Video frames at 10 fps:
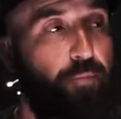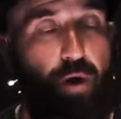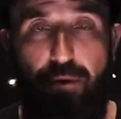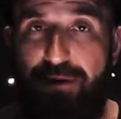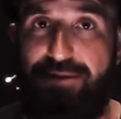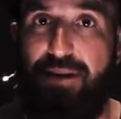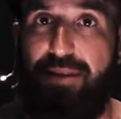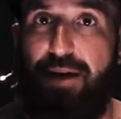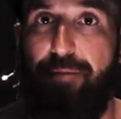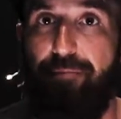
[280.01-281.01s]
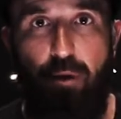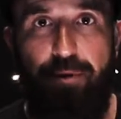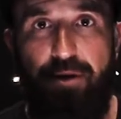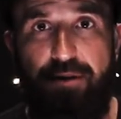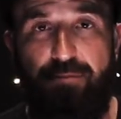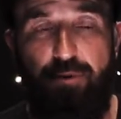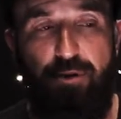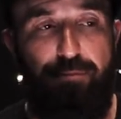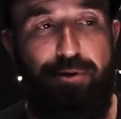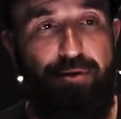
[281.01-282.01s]
Why do I say that? Well, because
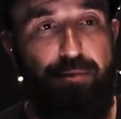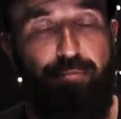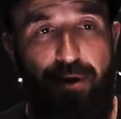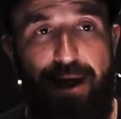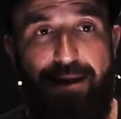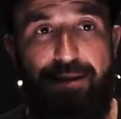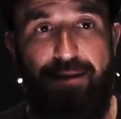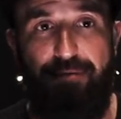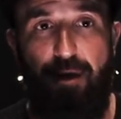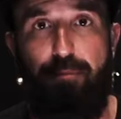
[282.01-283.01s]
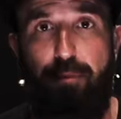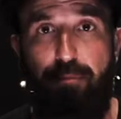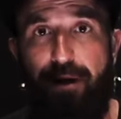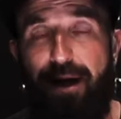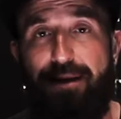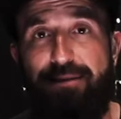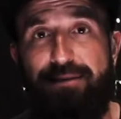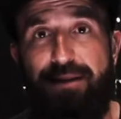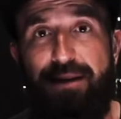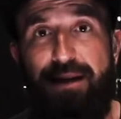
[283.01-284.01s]
when you build a brand and develop a
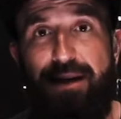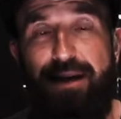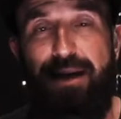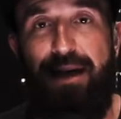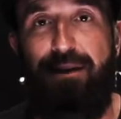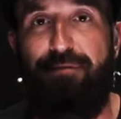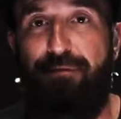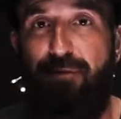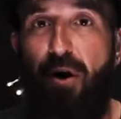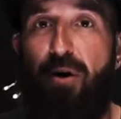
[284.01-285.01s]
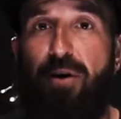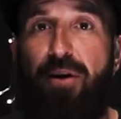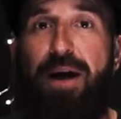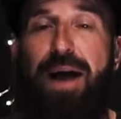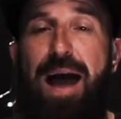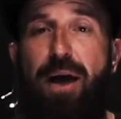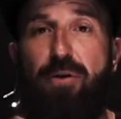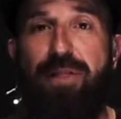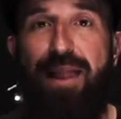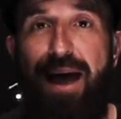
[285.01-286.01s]
brand, it far
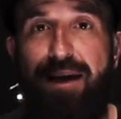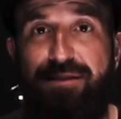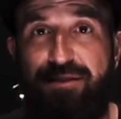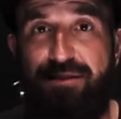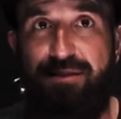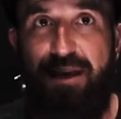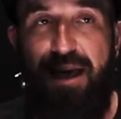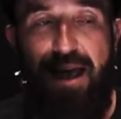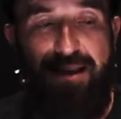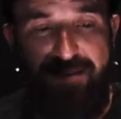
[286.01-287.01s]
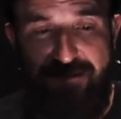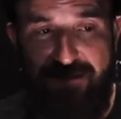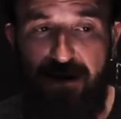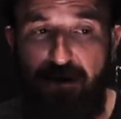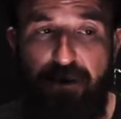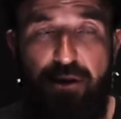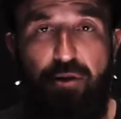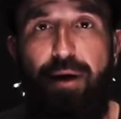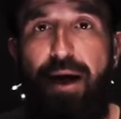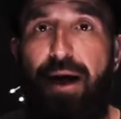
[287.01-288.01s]
outlasts any sale that
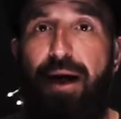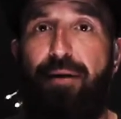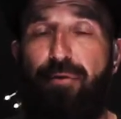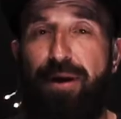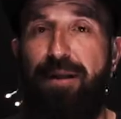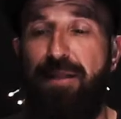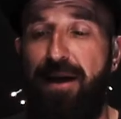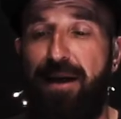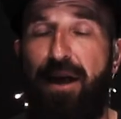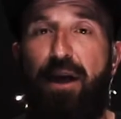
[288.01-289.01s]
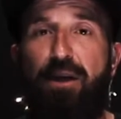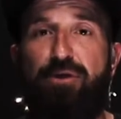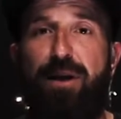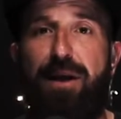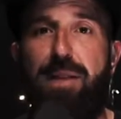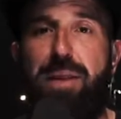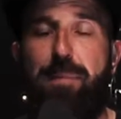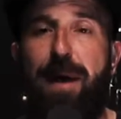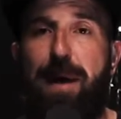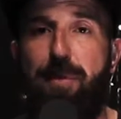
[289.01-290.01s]
you have or any like try to
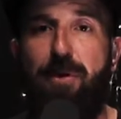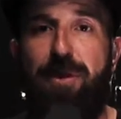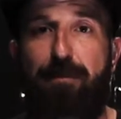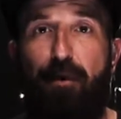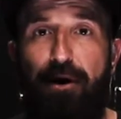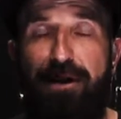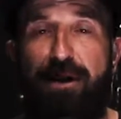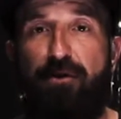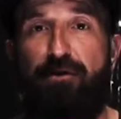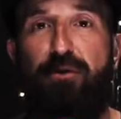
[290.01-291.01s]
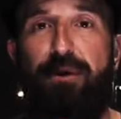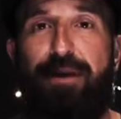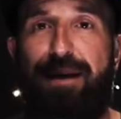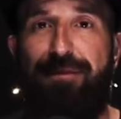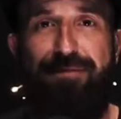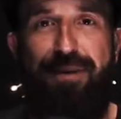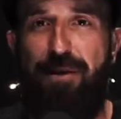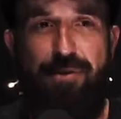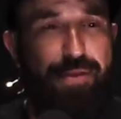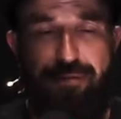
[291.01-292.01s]
like pay per click marketing you're doing. That
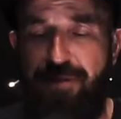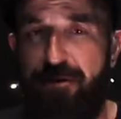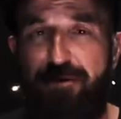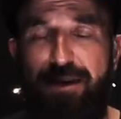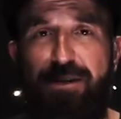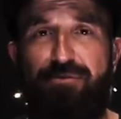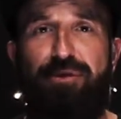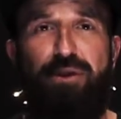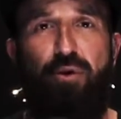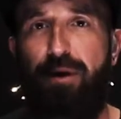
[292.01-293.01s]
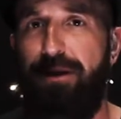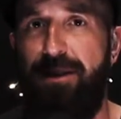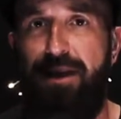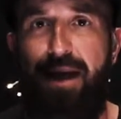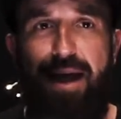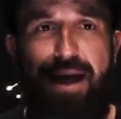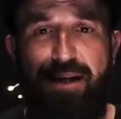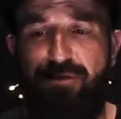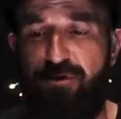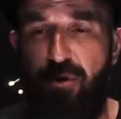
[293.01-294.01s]
value that value dies really quickly.
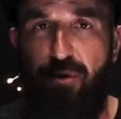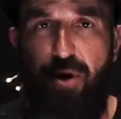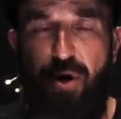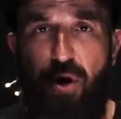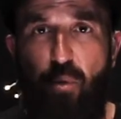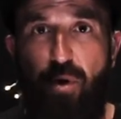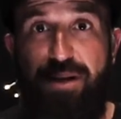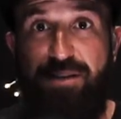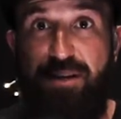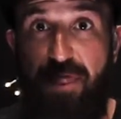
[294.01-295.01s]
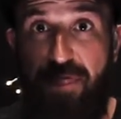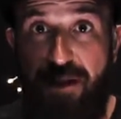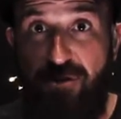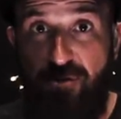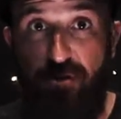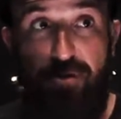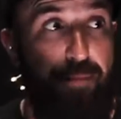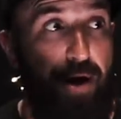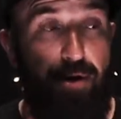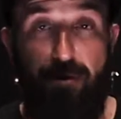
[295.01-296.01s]
And so, what is the truth
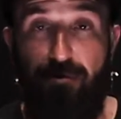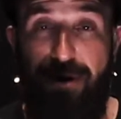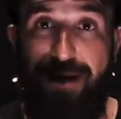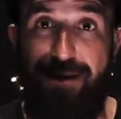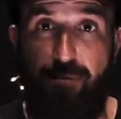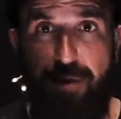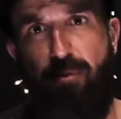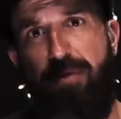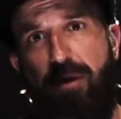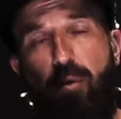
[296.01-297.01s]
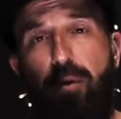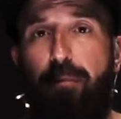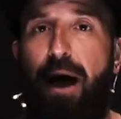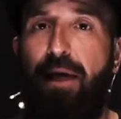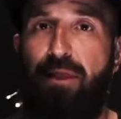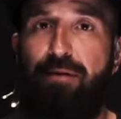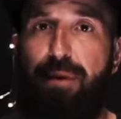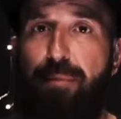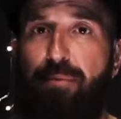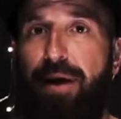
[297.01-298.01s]
about your brand? People think, well, I love
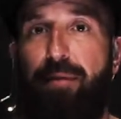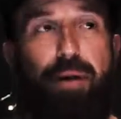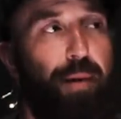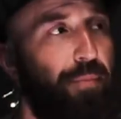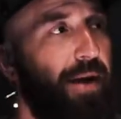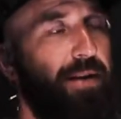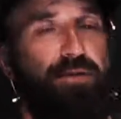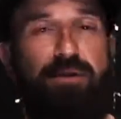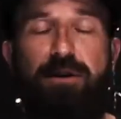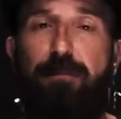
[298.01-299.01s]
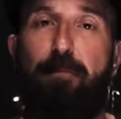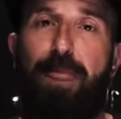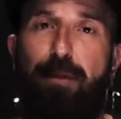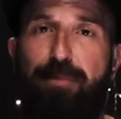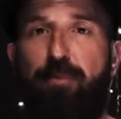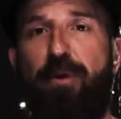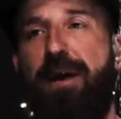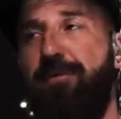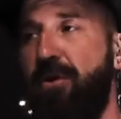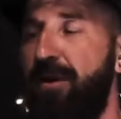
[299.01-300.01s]
my brand. My brand is good. People,
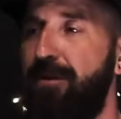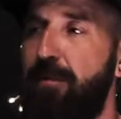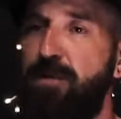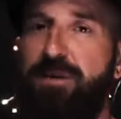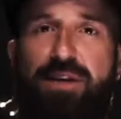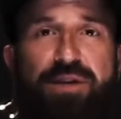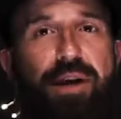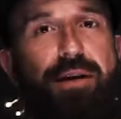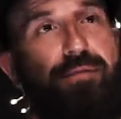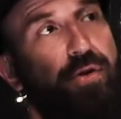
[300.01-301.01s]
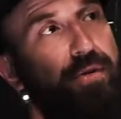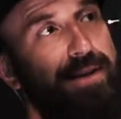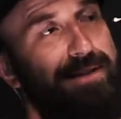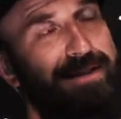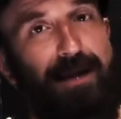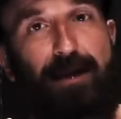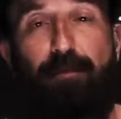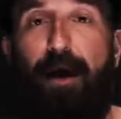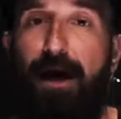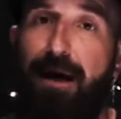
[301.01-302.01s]
I have a great reputation. I have a great
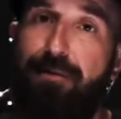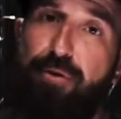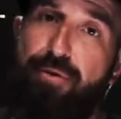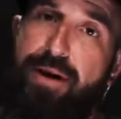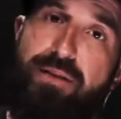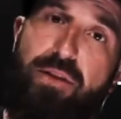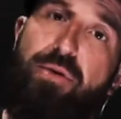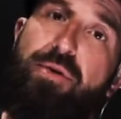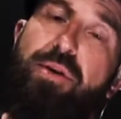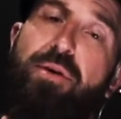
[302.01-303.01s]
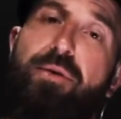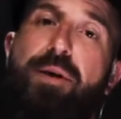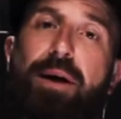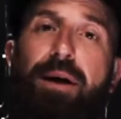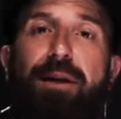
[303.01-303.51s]
team. I have a great logo.